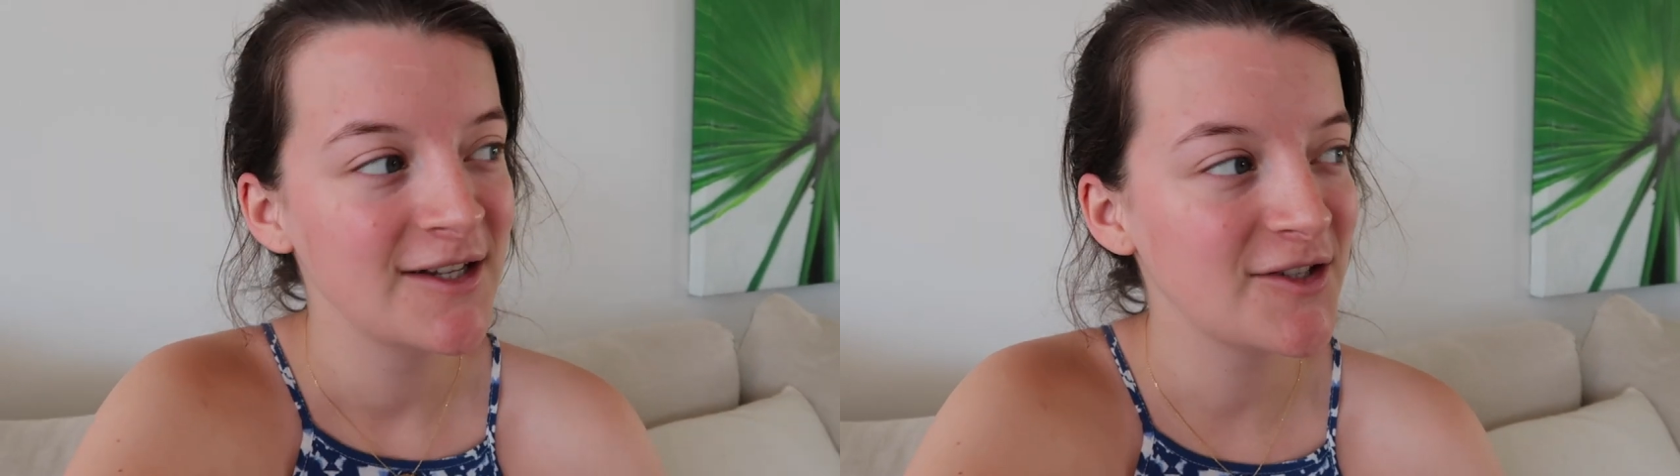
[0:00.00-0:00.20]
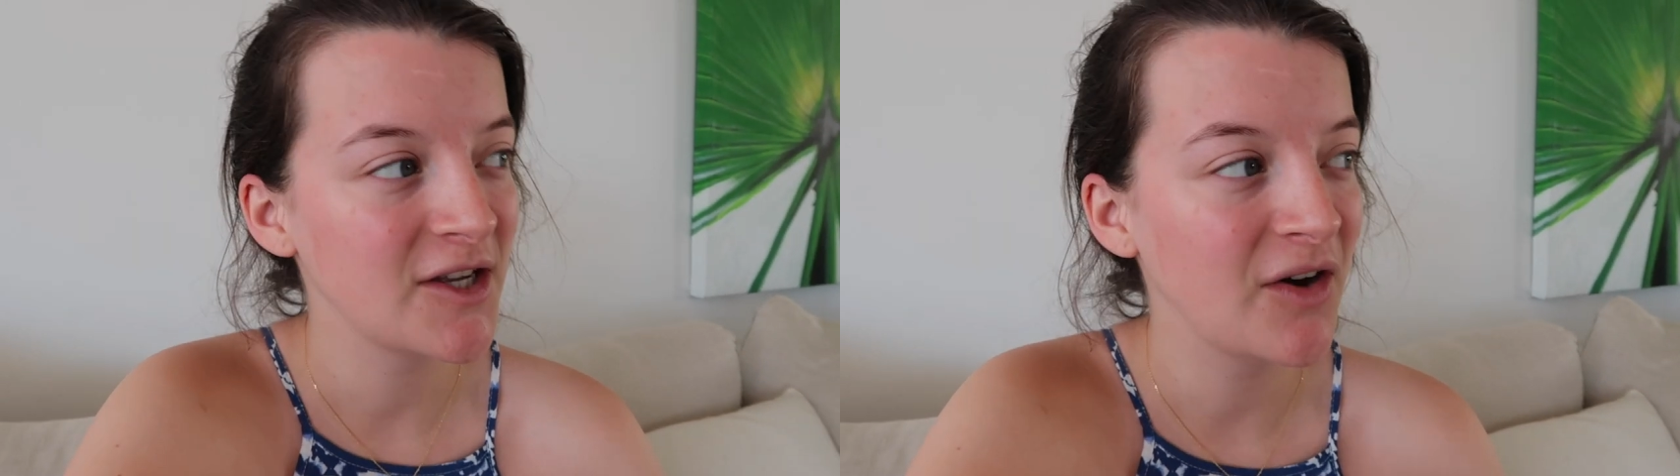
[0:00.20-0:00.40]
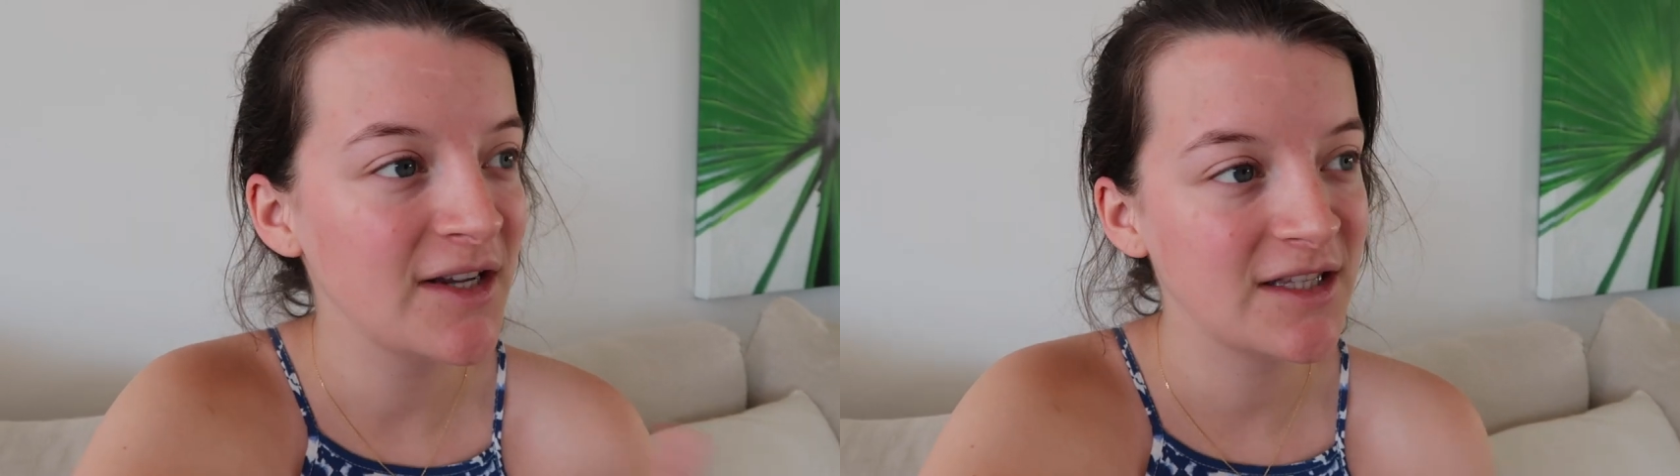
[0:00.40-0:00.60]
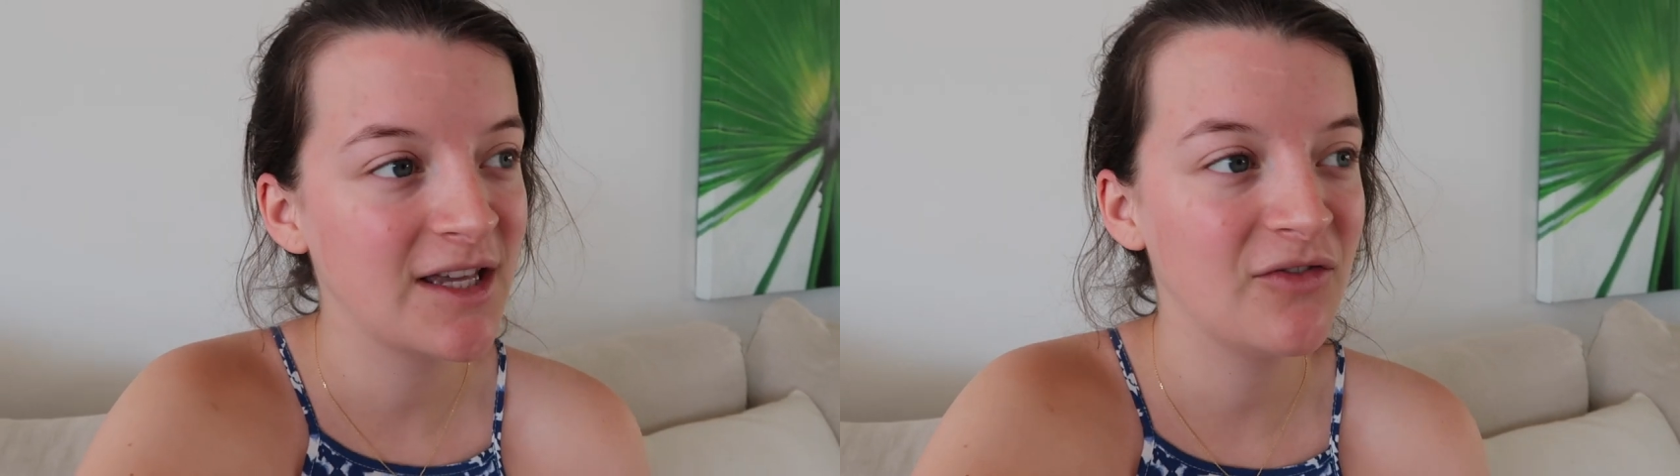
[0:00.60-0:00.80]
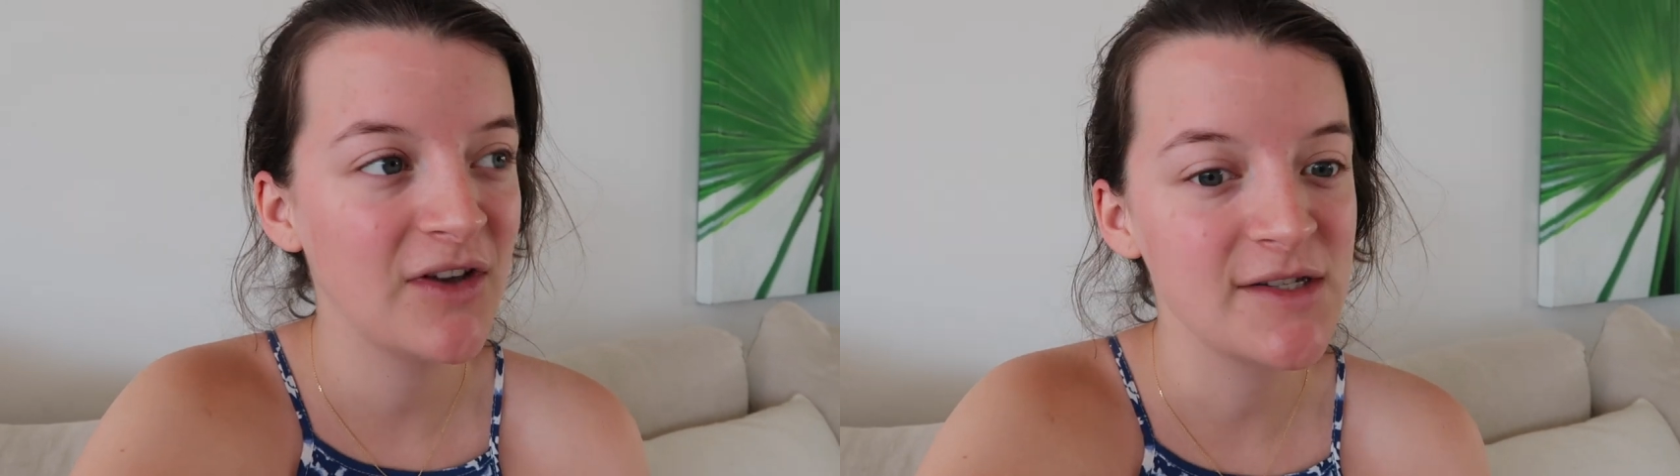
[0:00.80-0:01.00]
So I did
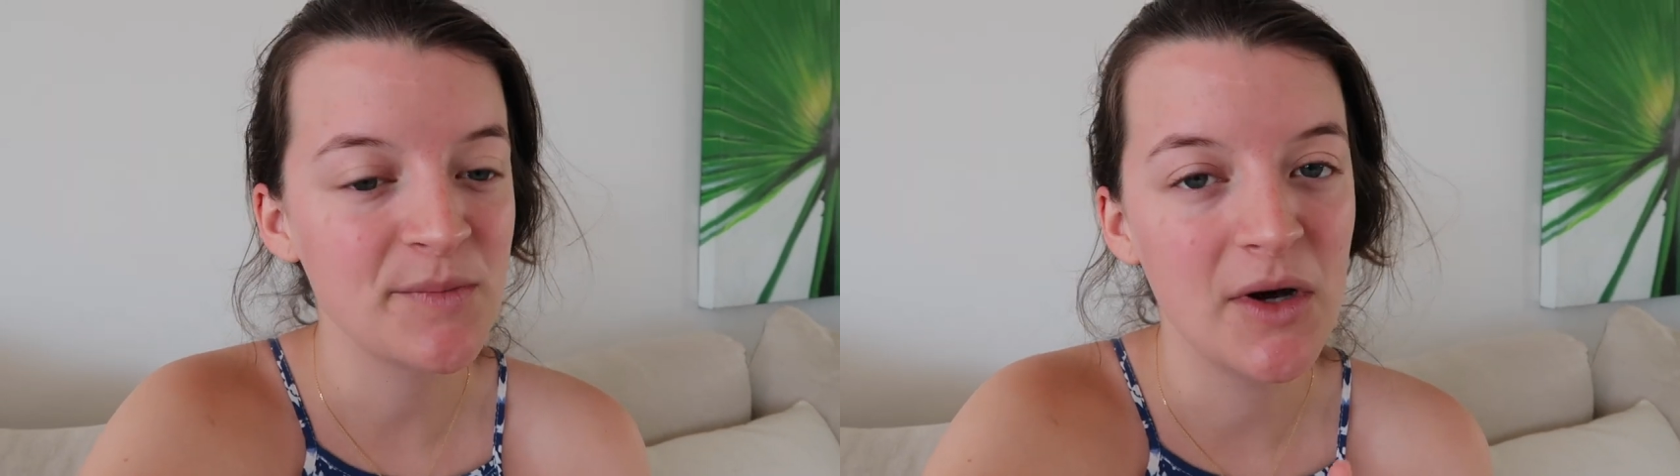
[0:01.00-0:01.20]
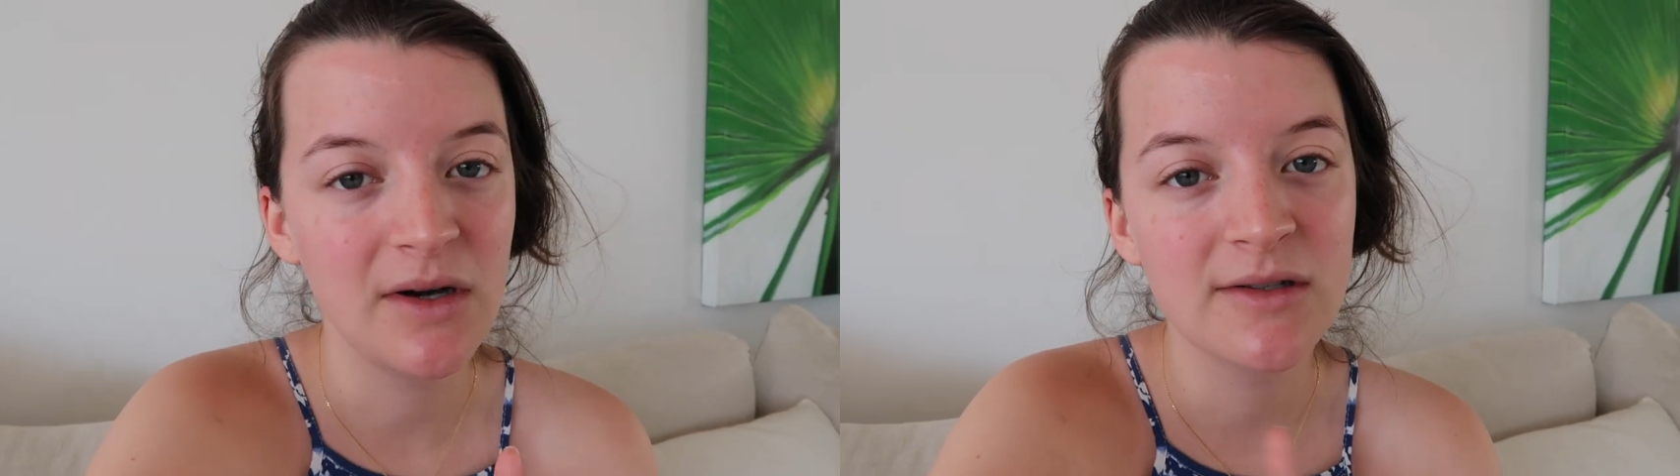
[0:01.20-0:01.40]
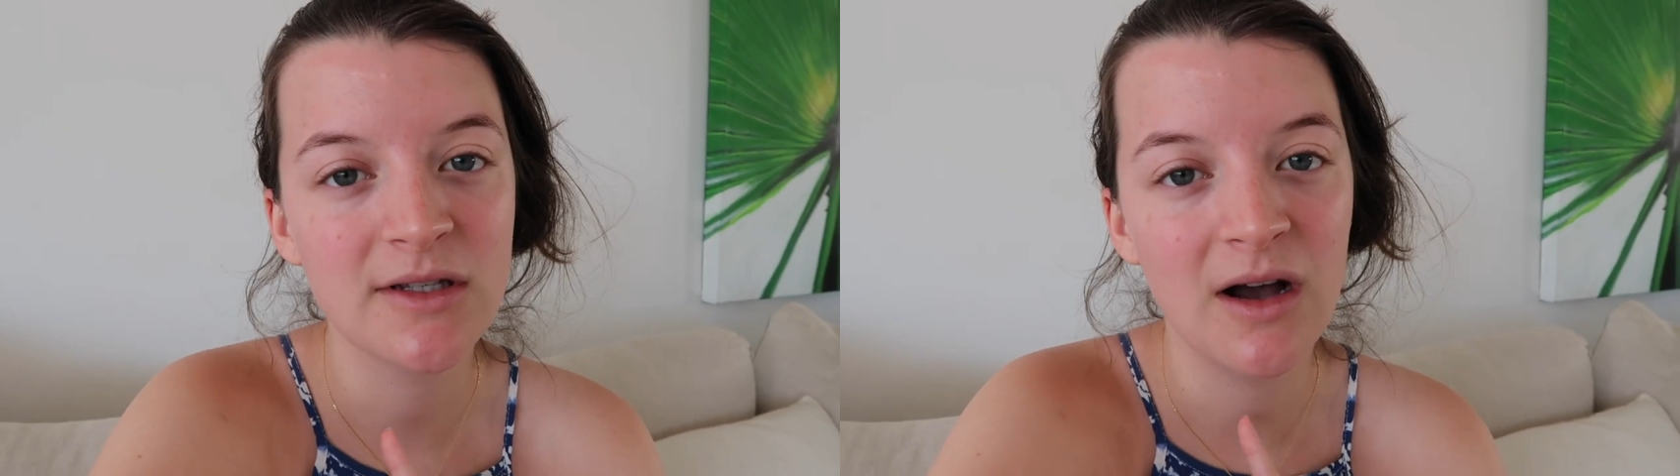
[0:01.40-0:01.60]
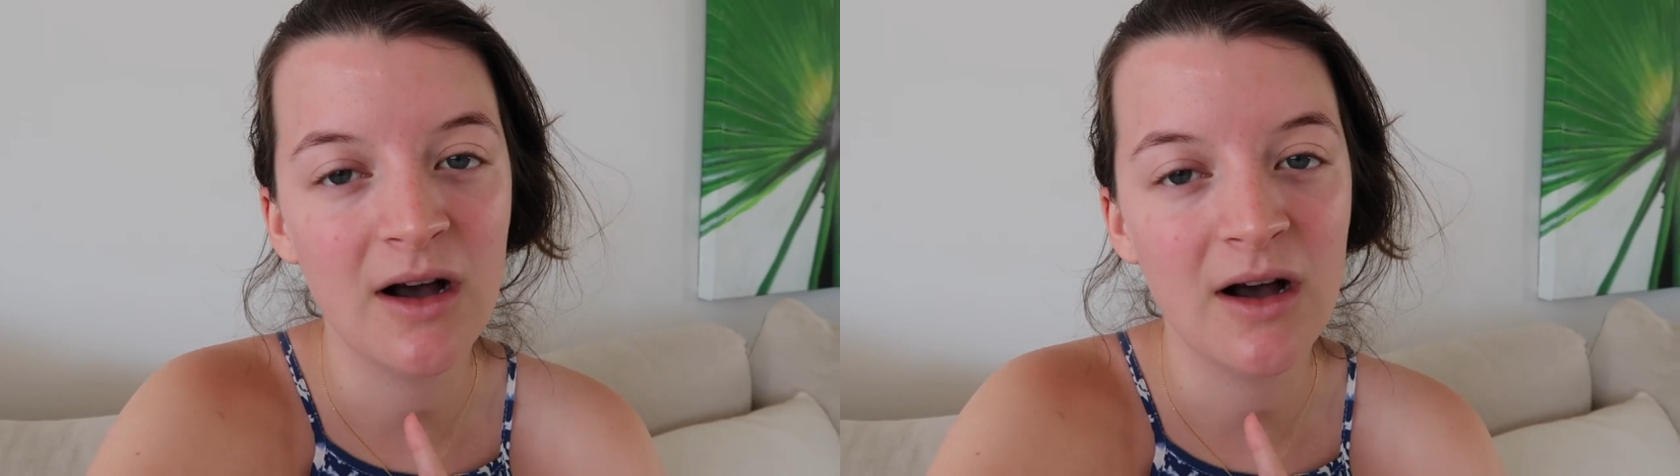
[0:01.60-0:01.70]
that face mask,